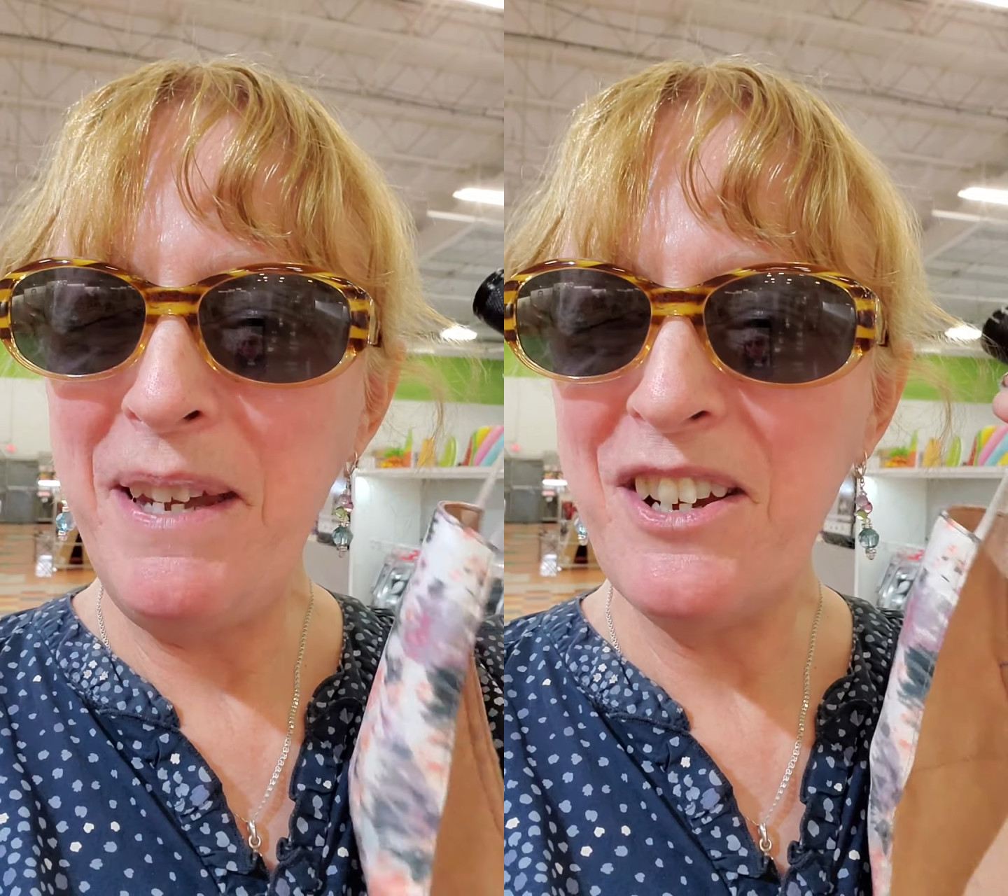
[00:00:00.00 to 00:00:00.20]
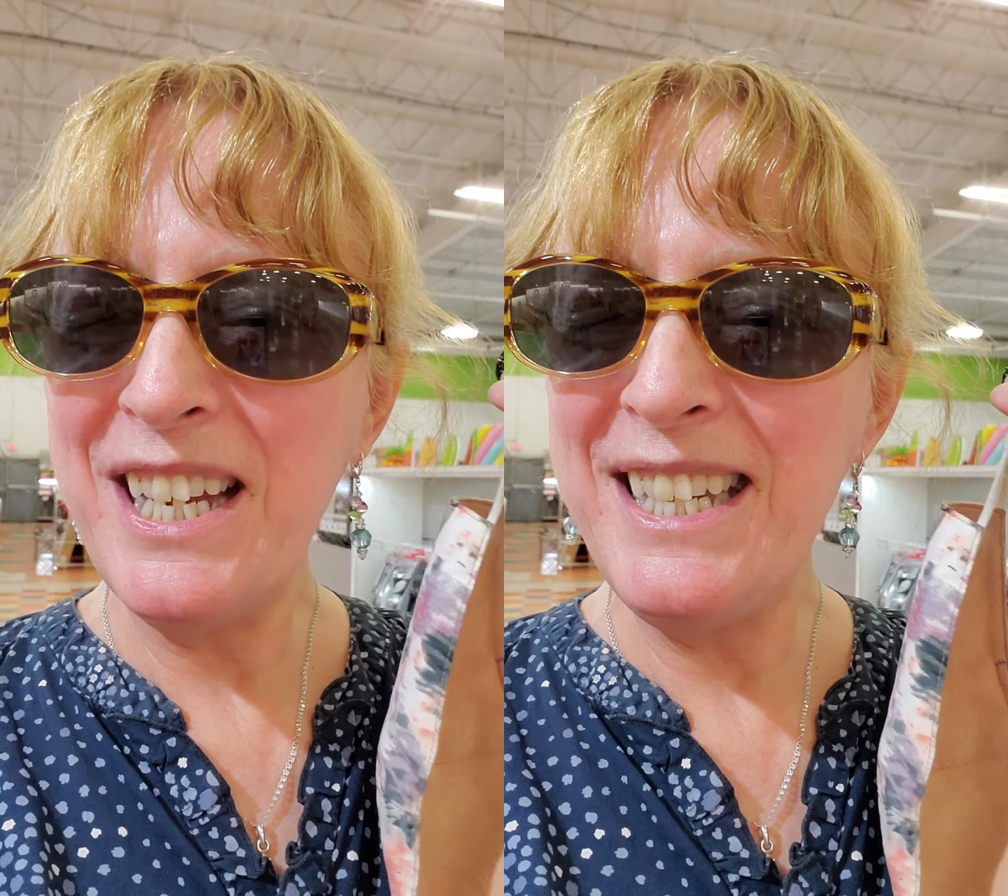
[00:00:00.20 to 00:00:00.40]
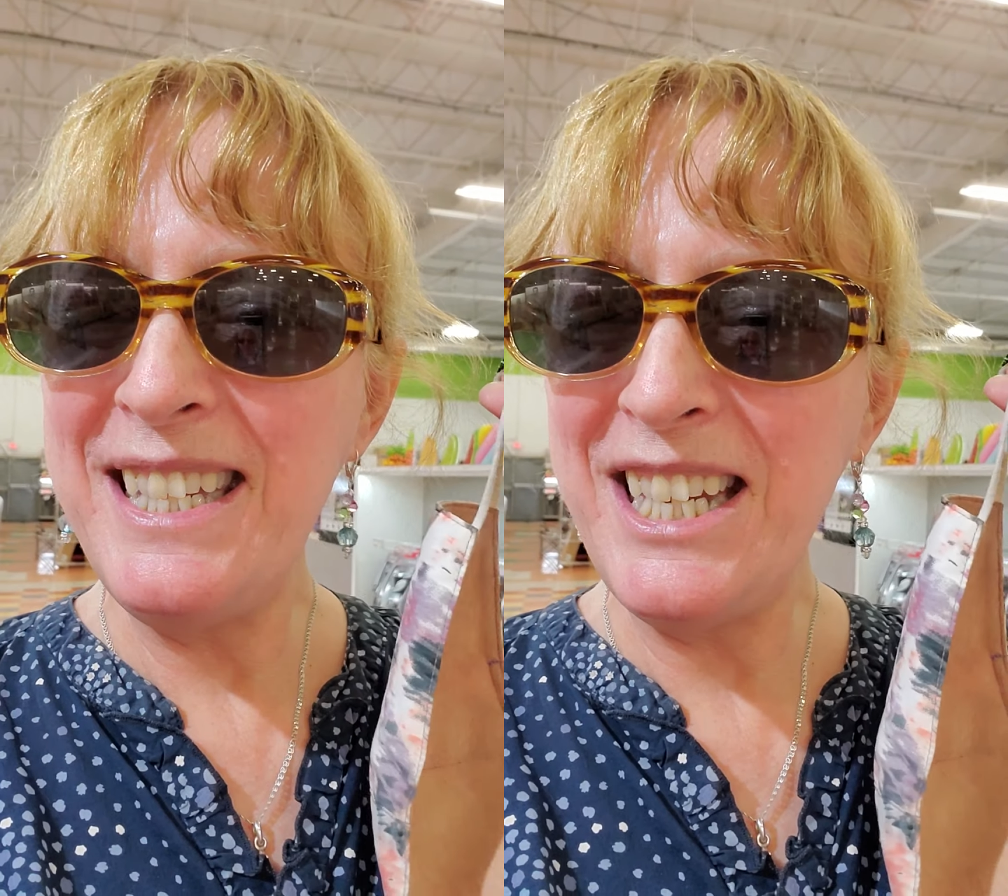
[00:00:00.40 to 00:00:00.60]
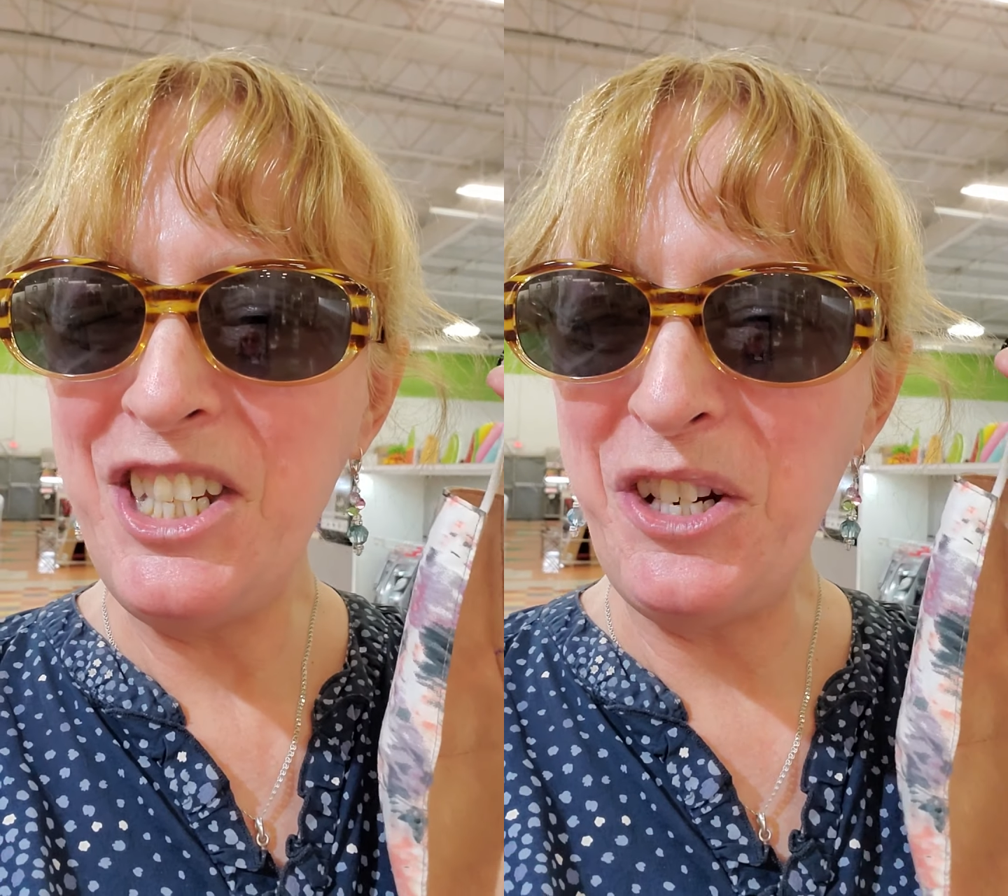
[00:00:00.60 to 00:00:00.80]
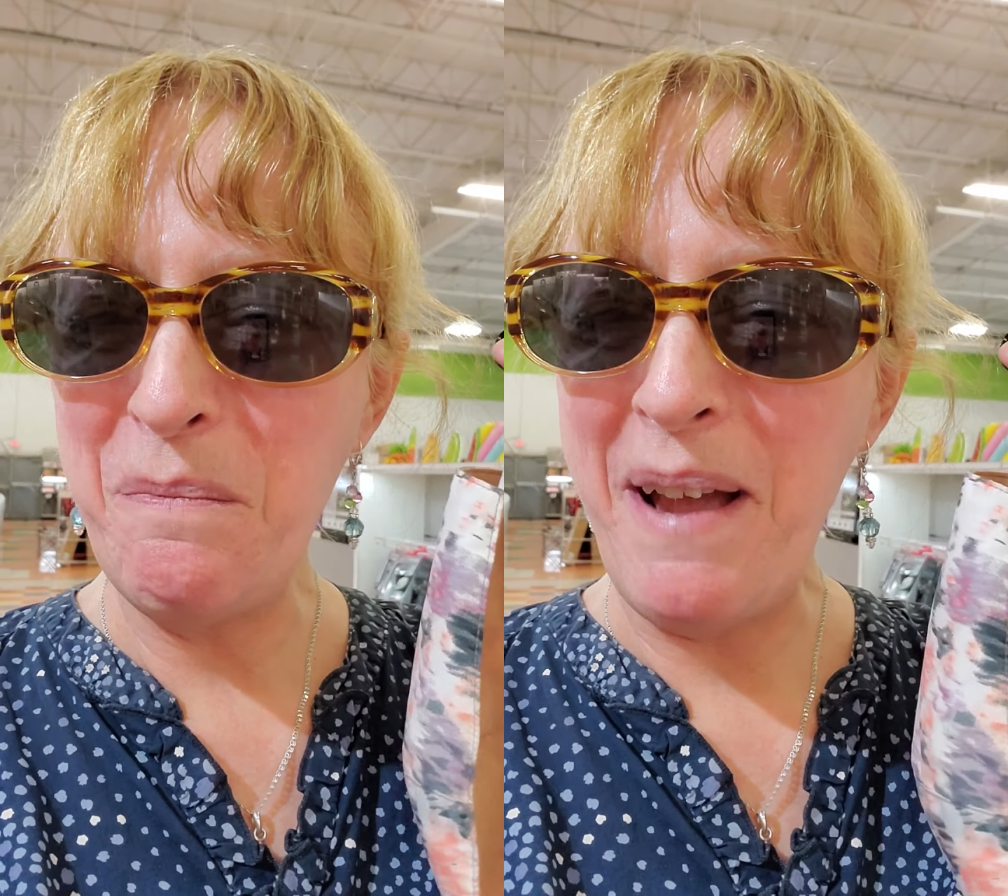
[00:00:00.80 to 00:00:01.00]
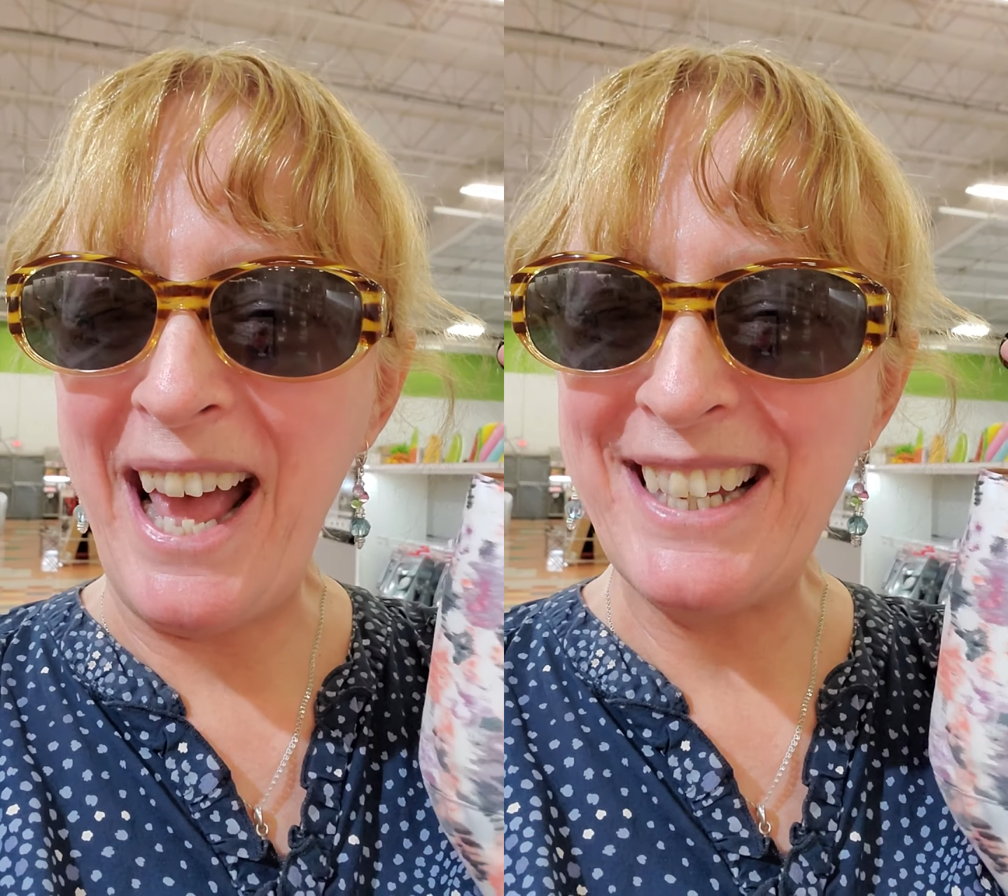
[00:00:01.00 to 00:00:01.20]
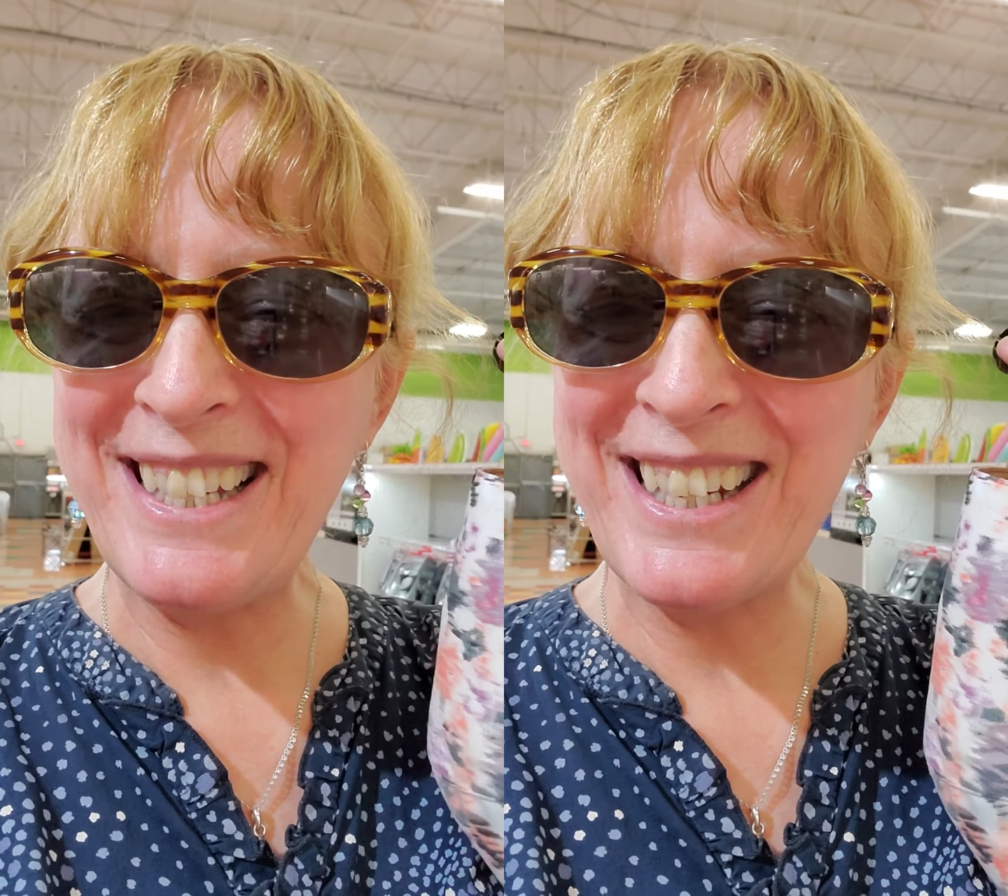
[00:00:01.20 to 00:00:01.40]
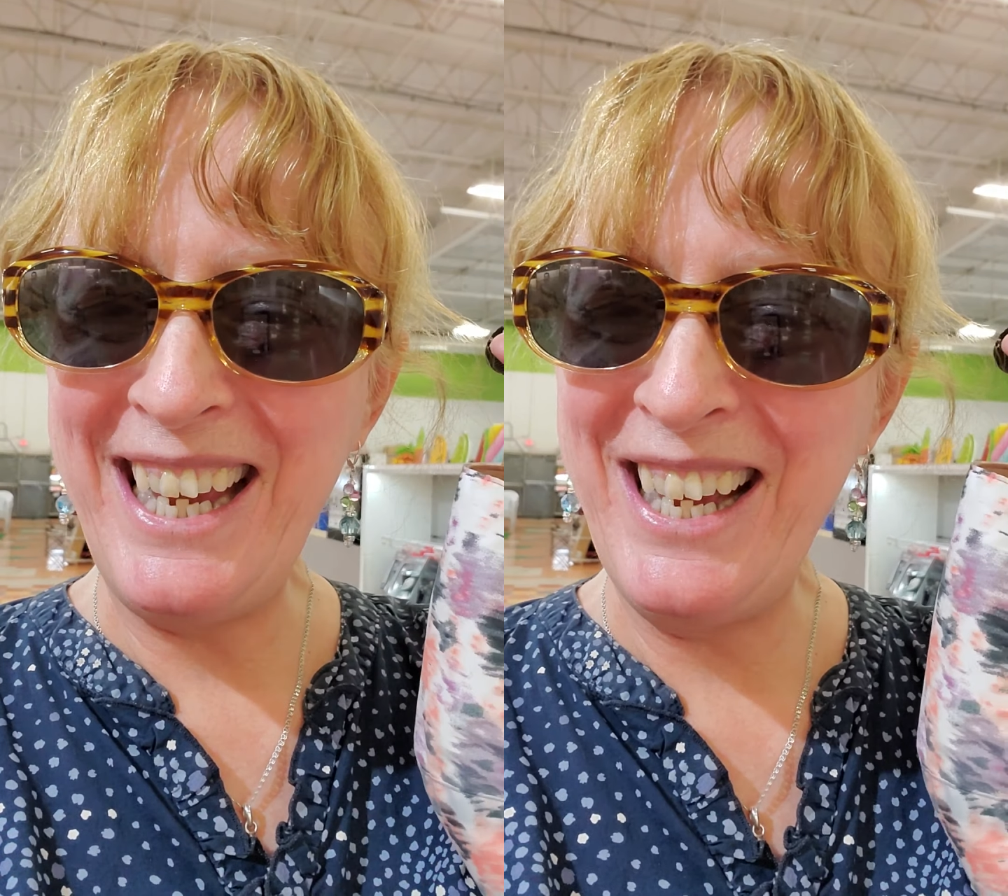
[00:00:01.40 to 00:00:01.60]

you could ditch your mask